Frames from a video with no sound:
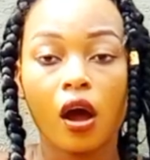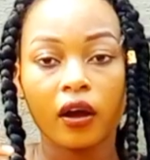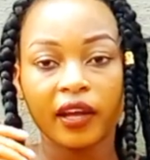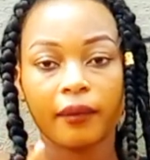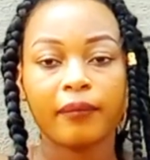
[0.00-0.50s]

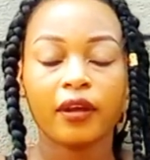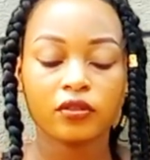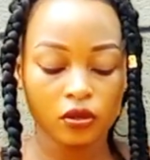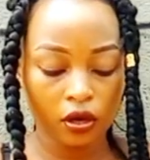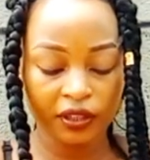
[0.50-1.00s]
Okay,
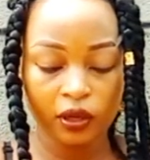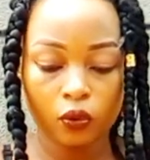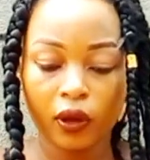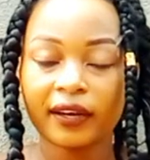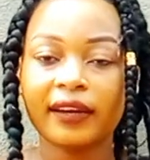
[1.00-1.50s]
so
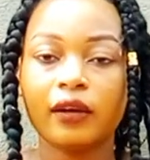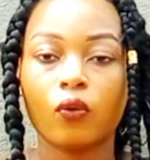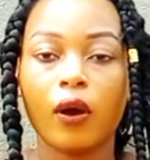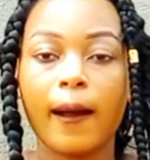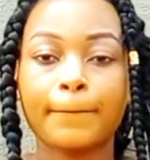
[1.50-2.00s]

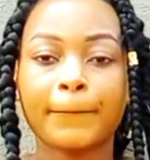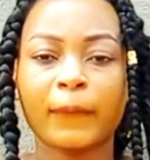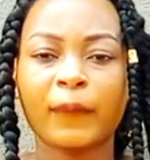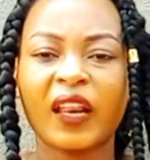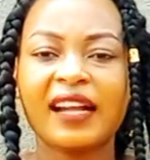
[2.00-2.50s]

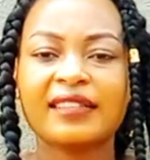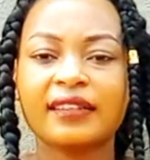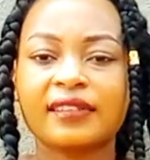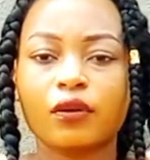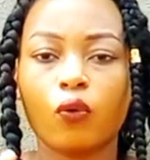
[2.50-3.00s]
nilikuwa as in